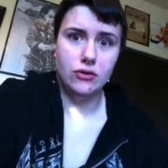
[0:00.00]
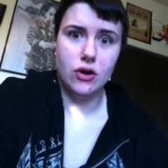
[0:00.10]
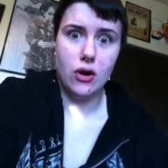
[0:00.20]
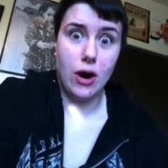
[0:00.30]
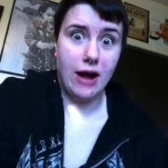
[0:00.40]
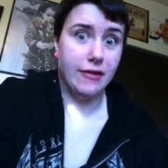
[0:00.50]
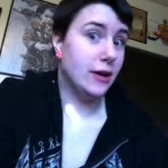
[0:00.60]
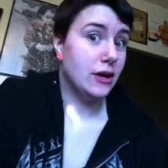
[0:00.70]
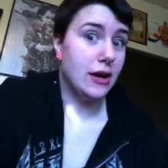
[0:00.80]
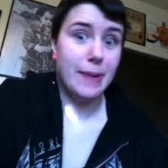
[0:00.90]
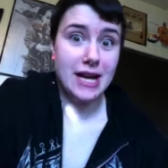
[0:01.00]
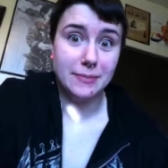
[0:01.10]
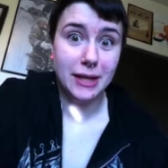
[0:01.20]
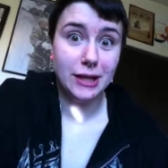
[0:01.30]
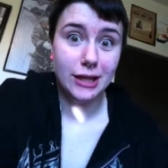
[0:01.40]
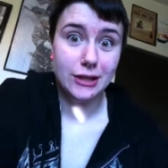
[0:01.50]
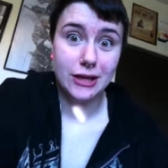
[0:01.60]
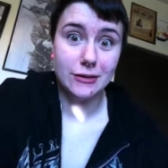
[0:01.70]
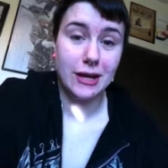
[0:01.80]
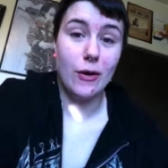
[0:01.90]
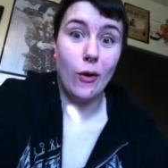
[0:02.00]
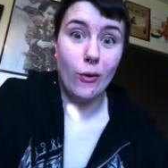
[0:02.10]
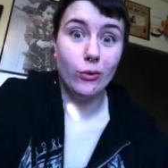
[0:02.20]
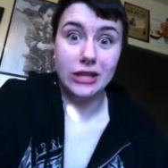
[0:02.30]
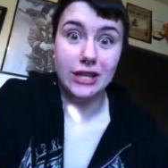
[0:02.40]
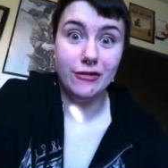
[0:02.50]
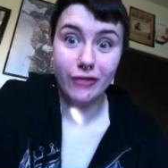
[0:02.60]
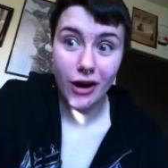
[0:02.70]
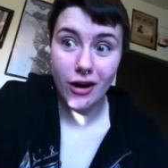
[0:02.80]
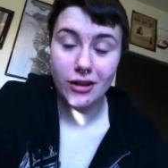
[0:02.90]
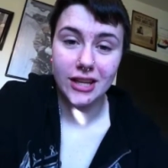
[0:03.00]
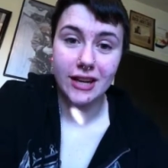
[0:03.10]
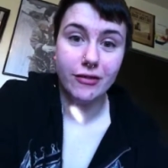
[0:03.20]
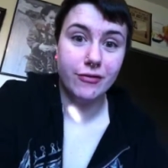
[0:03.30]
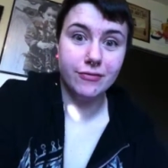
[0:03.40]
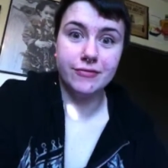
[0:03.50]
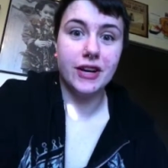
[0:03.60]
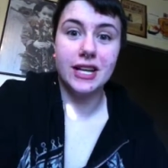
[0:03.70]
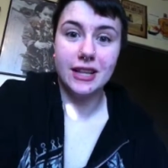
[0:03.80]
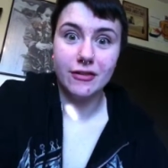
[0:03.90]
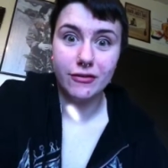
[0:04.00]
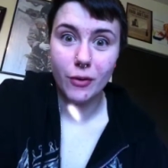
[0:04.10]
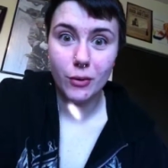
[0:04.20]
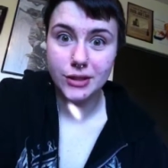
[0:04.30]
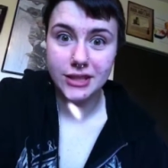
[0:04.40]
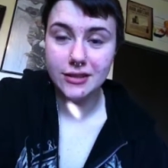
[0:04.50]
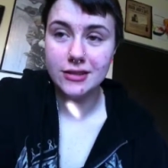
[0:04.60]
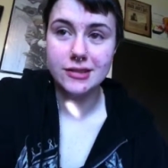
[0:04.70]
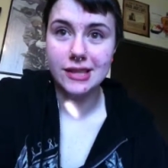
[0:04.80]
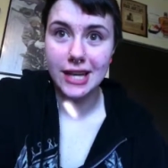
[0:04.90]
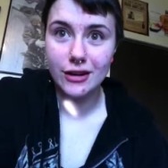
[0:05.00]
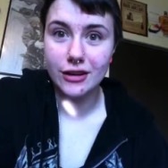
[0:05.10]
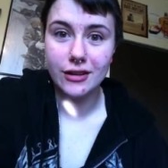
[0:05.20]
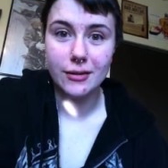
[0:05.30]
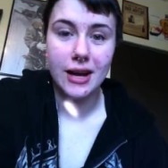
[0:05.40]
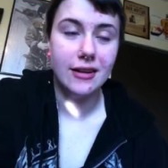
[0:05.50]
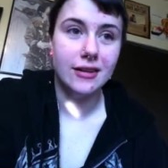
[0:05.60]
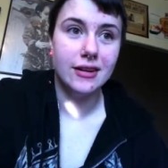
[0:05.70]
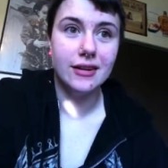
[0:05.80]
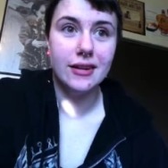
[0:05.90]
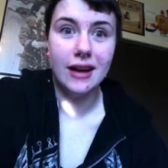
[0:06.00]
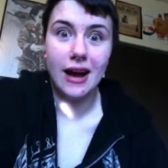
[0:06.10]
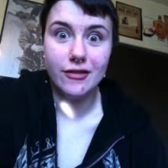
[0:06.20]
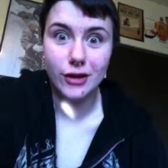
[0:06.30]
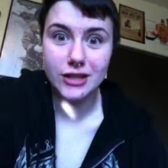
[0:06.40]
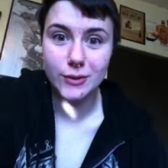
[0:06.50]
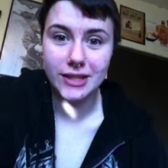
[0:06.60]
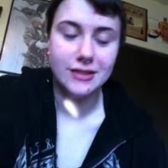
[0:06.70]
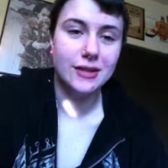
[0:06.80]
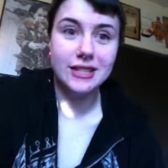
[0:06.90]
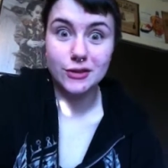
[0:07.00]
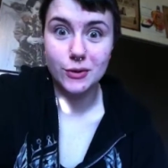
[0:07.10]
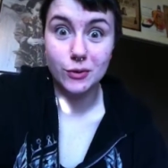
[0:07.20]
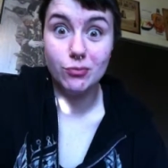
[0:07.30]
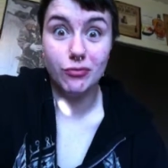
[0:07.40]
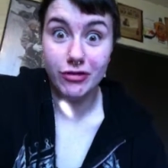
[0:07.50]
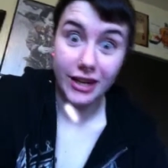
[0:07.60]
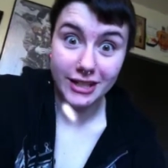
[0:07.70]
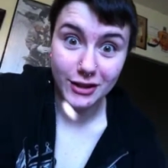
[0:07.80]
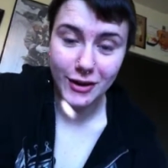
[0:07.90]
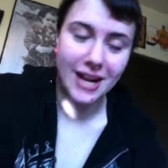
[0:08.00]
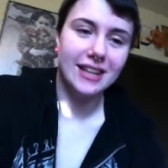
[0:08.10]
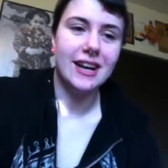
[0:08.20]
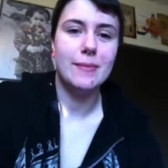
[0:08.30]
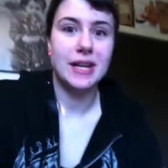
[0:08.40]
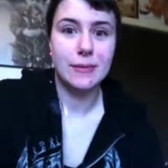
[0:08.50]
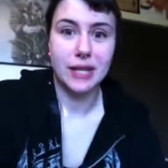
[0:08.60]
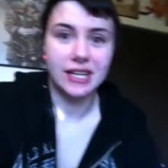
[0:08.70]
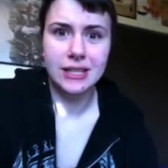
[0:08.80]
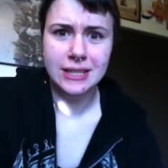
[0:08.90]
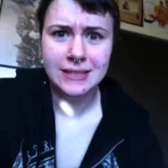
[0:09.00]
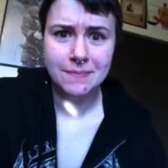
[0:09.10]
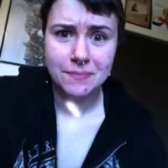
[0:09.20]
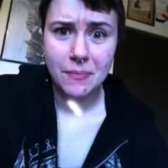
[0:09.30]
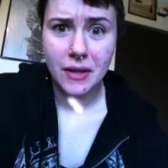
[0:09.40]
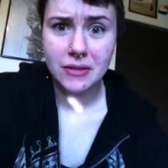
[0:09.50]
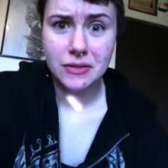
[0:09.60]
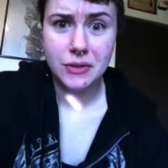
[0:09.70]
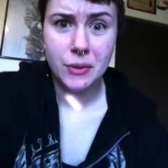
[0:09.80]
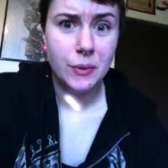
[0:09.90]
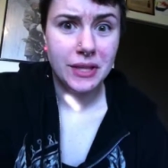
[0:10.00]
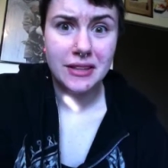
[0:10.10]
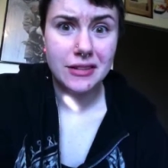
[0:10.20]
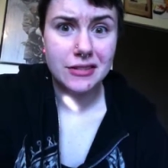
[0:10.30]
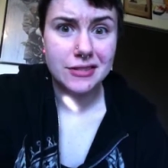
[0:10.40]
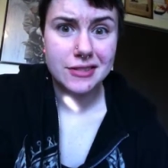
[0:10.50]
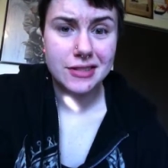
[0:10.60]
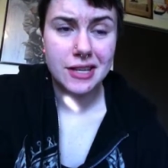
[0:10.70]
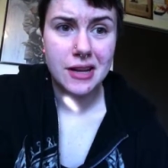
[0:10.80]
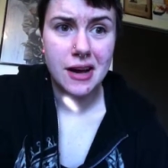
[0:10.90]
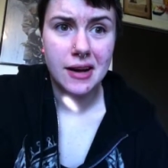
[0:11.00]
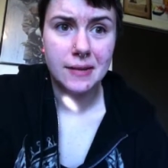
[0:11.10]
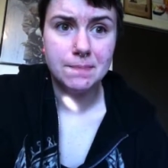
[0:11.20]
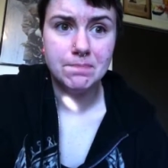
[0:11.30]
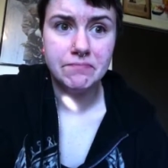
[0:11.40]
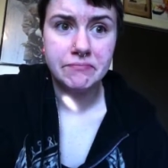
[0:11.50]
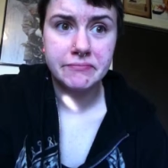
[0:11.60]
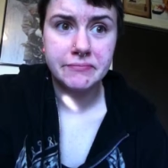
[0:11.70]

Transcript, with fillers: So I found out I passed my English and I was like, holy fuck, like fucking like four years later and I've graduated. So that's fucking great. Like, I mean, I'm like two years, um,